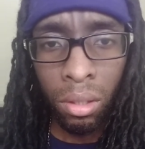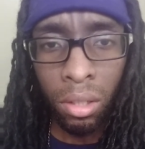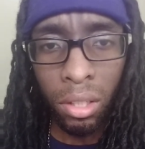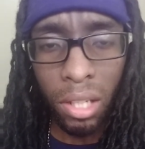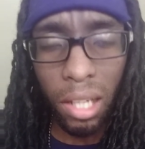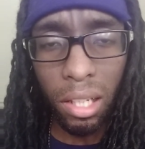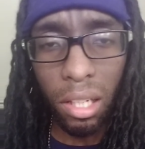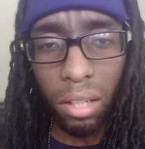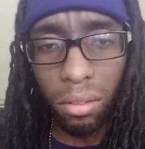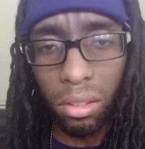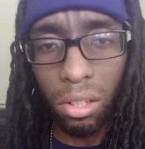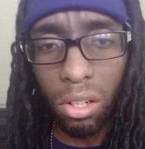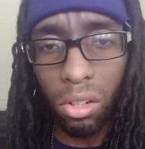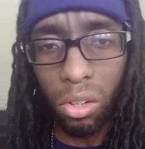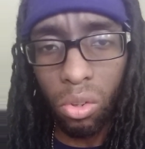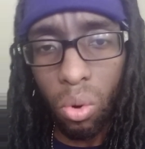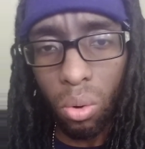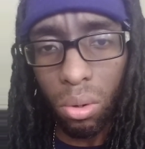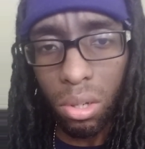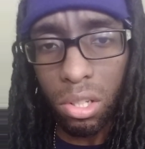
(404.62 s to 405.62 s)
They lived in
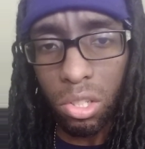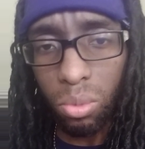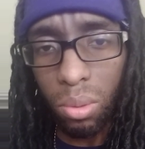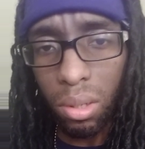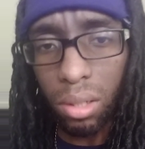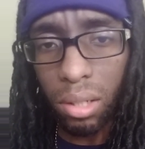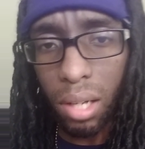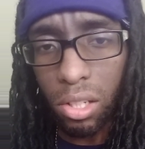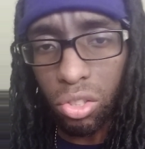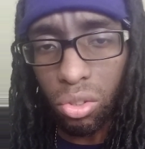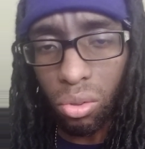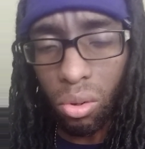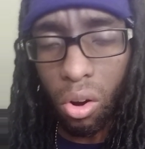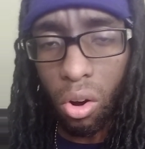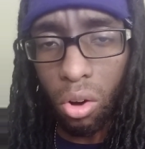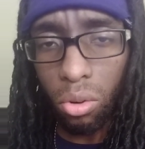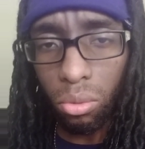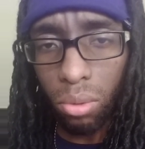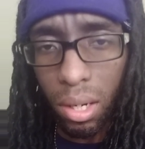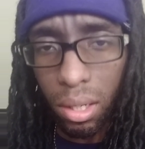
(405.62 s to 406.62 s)
accordance with nature
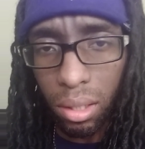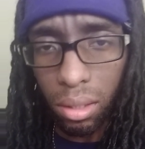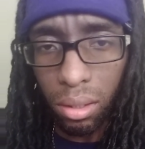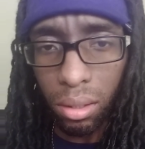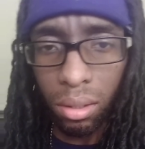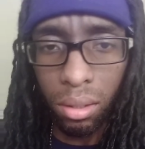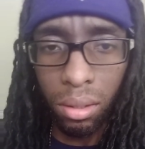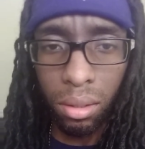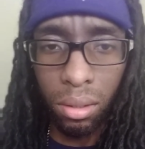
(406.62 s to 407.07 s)
already.